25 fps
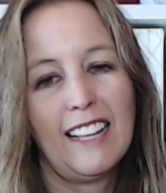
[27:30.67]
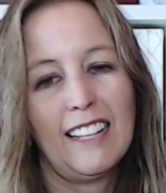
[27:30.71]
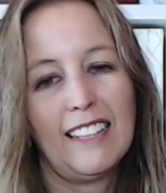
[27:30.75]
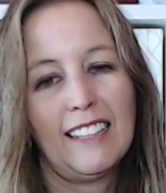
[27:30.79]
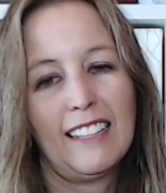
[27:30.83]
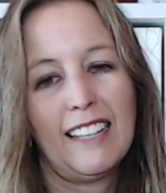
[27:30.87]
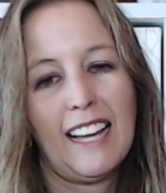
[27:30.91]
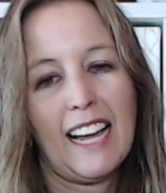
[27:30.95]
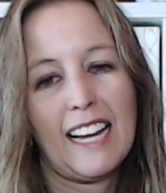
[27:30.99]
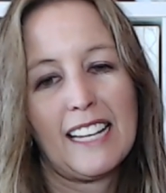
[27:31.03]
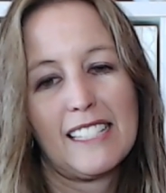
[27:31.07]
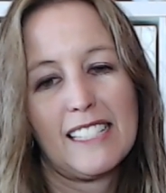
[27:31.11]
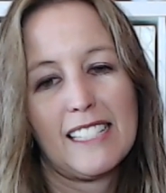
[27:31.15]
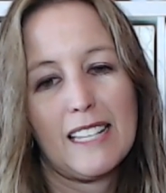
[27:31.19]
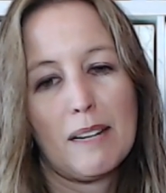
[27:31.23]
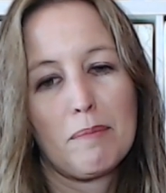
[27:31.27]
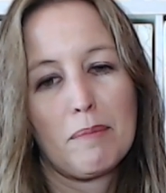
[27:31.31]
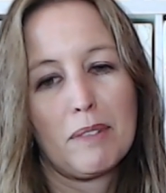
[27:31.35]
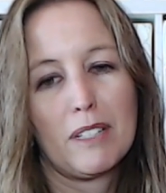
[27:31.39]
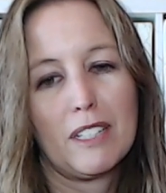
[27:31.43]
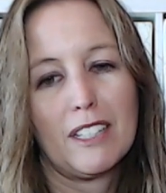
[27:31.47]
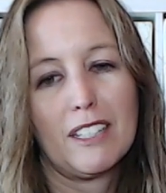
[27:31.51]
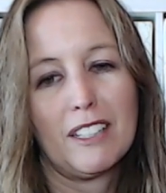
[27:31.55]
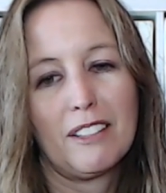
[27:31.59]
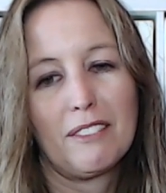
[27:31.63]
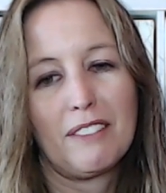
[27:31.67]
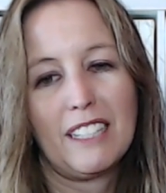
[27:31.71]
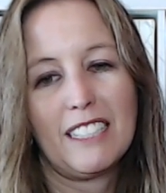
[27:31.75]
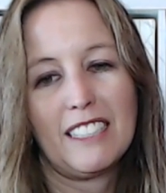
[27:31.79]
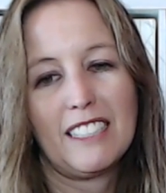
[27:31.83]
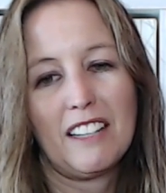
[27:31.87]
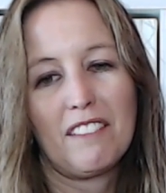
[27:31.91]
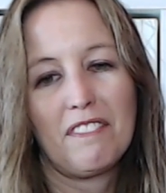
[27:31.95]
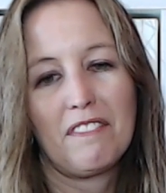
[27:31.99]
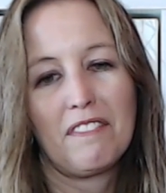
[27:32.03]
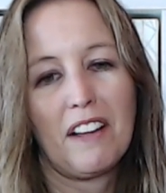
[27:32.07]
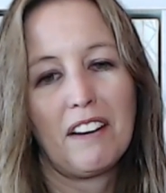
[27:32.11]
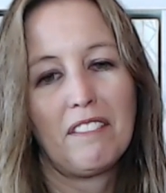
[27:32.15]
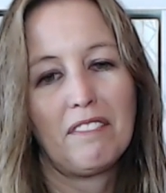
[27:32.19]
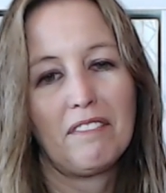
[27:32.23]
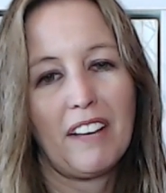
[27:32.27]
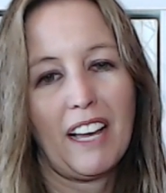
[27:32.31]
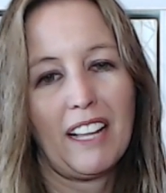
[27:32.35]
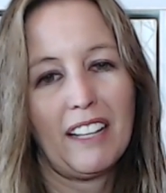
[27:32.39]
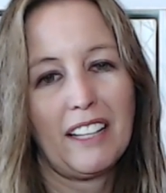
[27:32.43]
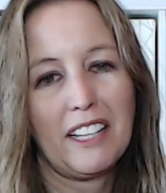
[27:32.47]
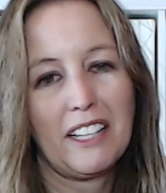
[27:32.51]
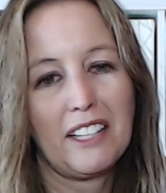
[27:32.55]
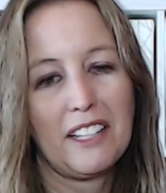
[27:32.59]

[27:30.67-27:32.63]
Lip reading: Last summer we did Fun Valley,